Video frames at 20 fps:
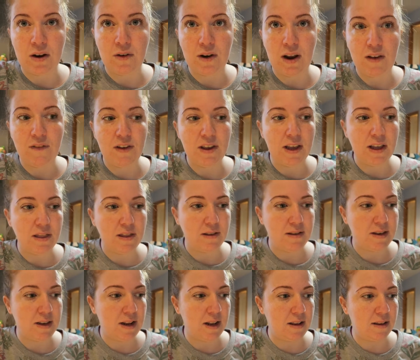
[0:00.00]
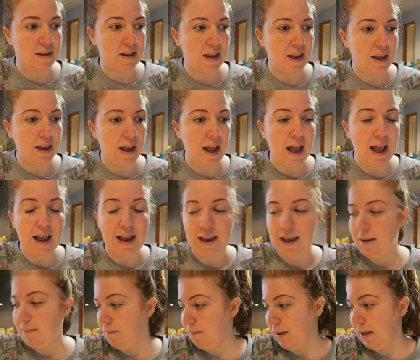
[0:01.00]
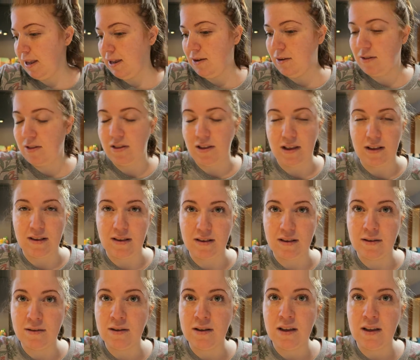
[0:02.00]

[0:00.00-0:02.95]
arriving at the till saying, hi, I'm buying all this,